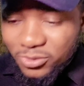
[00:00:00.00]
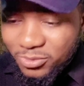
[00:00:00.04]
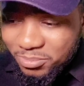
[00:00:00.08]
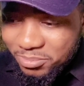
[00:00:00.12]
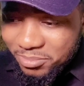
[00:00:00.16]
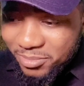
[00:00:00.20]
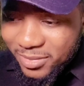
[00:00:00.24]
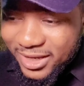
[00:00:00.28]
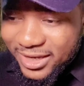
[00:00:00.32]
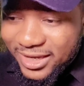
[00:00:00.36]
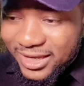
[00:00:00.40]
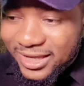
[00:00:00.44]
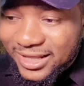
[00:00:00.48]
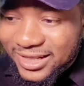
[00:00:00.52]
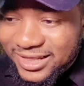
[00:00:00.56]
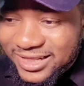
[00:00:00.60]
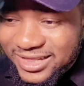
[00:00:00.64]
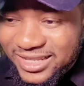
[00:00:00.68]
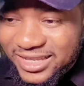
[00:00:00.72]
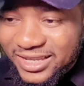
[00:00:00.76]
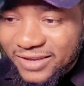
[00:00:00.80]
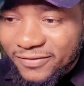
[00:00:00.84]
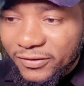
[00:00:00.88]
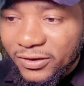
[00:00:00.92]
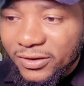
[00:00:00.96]
to make a
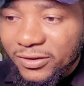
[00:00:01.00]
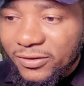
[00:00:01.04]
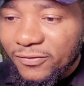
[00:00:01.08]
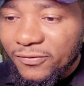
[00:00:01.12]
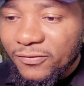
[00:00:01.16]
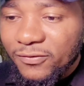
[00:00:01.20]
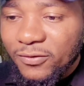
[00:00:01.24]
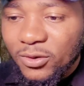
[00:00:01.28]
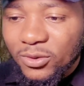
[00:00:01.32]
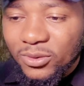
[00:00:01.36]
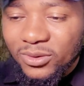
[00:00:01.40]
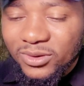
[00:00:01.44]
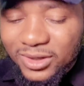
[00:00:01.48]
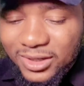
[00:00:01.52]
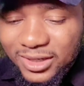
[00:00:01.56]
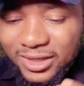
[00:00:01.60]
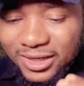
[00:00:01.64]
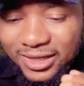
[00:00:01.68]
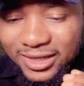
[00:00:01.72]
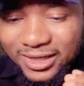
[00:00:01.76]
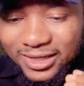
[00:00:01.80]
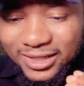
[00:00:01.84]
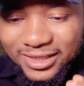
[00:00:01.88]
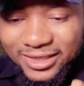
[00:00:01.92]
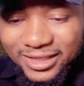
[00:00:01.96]
living for
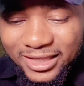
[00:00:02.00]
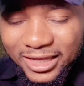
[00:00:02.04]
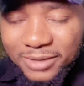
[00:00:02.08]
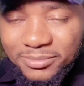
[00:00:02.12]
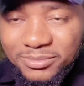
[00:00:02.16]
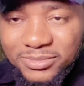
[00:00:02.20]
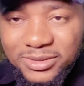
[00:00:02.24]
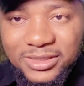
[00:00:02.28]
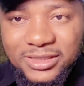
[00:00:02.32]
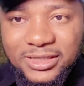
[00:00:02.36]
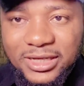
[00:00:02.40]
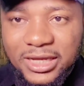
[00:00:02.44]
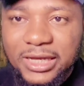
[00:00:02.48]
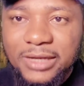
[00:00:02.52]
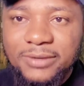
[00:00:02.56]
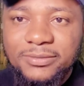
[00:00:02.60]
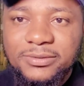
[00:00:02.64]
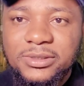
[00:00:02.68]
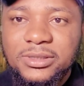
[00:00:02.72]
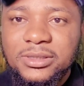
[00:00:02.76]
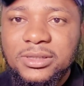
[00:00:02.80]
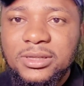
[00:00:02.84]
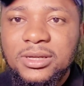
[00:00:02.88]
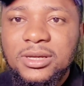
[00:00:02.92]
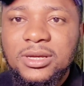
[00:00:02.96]

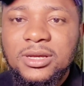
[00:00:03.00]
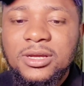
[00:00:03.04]
themselves.